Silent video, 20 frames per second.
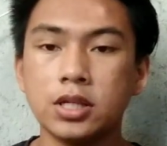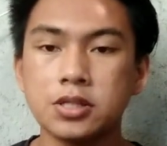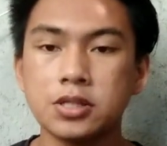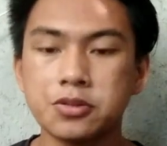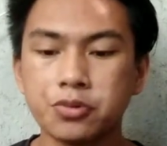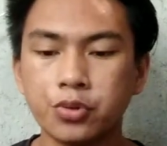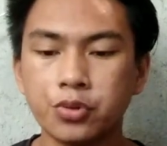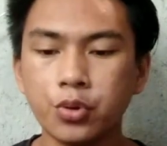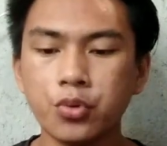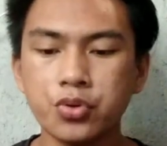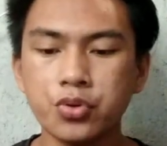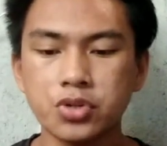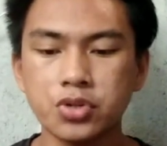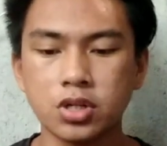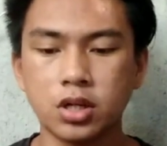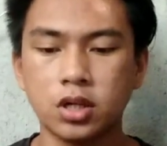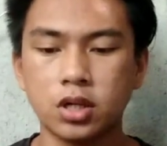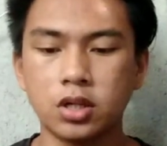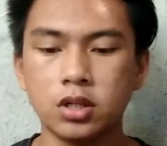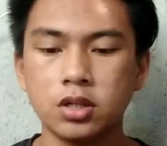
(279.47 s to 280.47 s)
it's
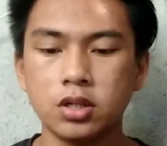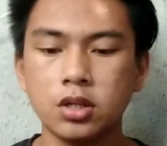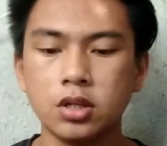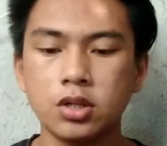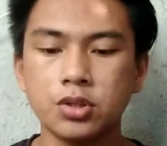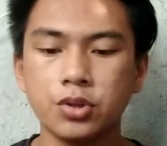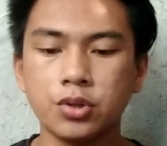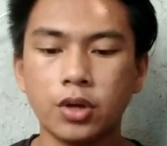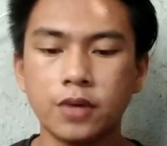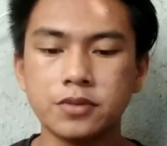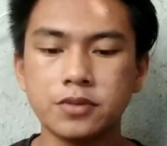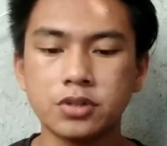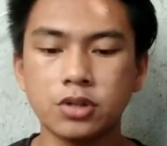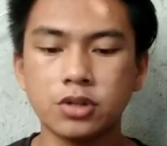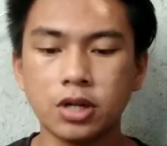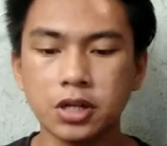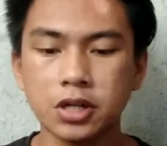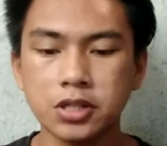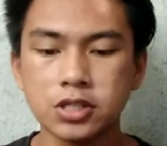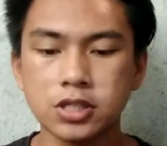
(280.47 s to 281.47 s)
crucial to have
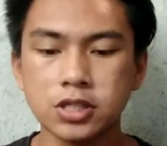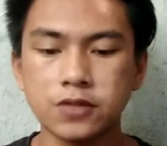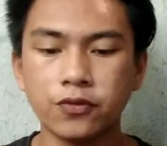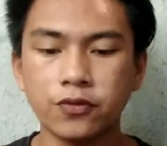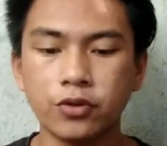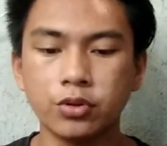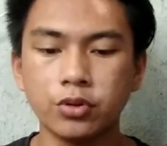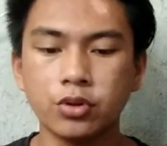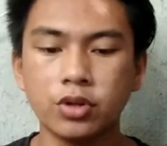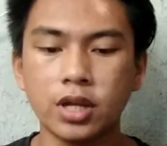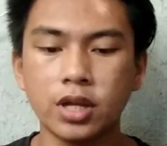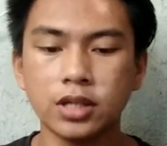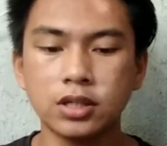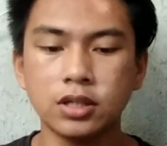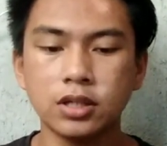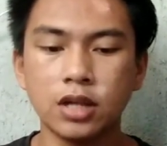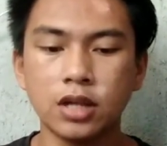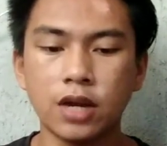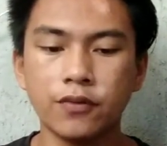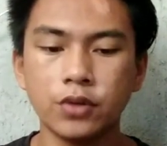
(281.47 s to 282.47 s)
strategies for
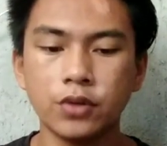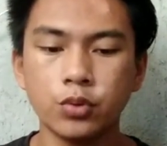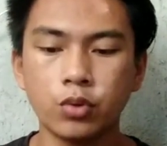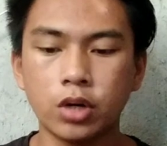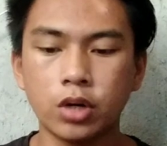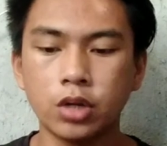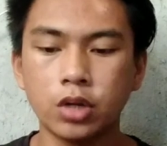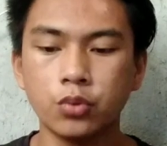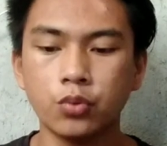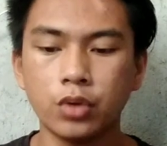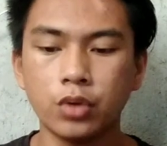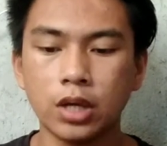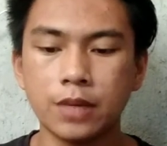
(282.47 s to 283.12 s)
connecting everyone.